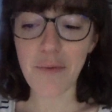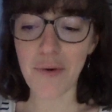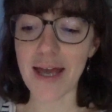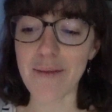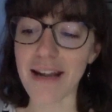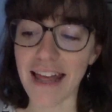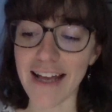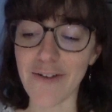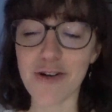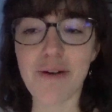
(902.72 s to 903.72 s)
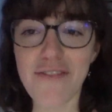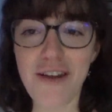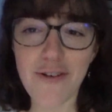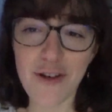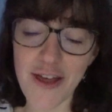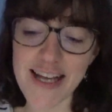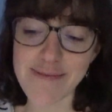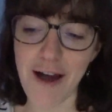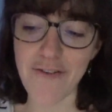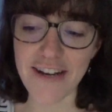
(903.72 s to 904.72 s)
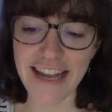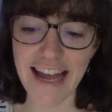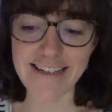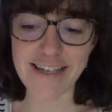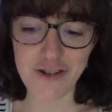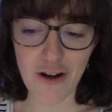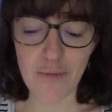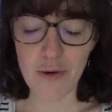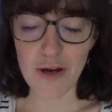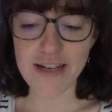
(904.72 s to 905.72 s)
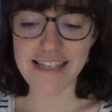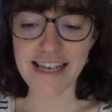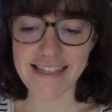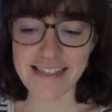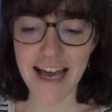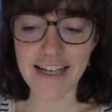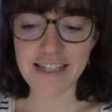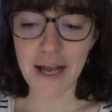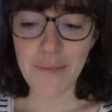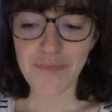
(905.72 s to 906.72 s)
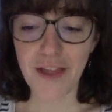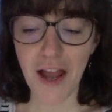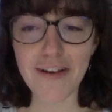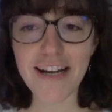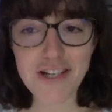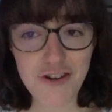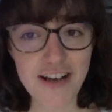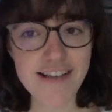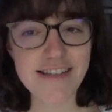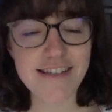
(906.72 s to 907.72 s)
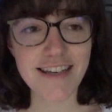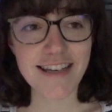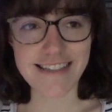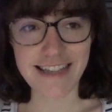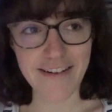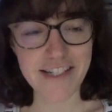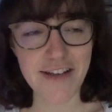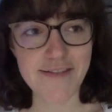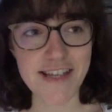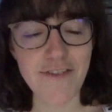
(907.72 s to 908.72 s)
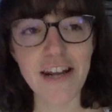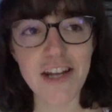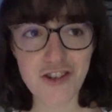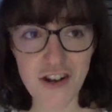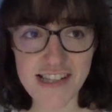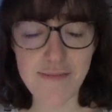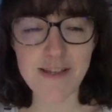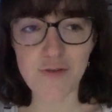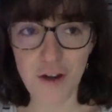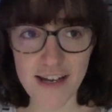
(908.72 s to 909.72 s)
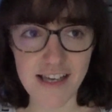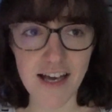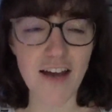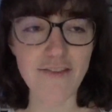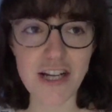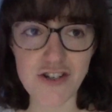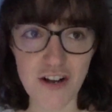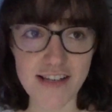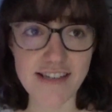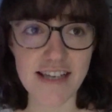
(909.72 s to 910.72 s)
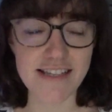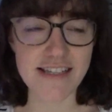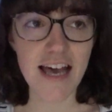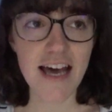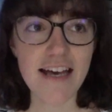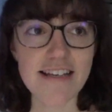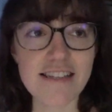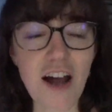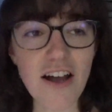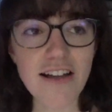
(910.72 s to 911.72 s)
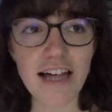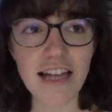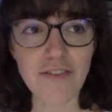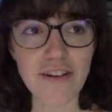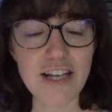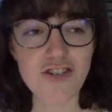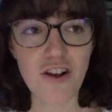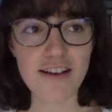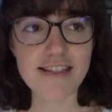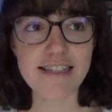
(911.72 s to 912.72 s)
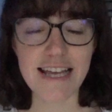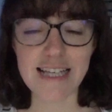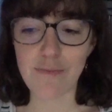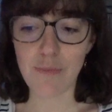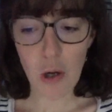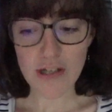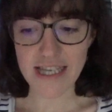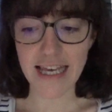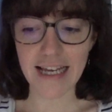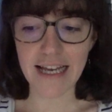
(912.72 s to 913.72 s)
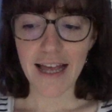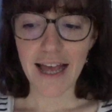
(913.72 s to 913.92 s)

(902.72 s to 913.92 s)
bit weird, but like, one of my favourite things about reading Anthony Trollope books is that I really trust his narratives, I really trust him as a writer, I really trust his style, and I really trust his plotting.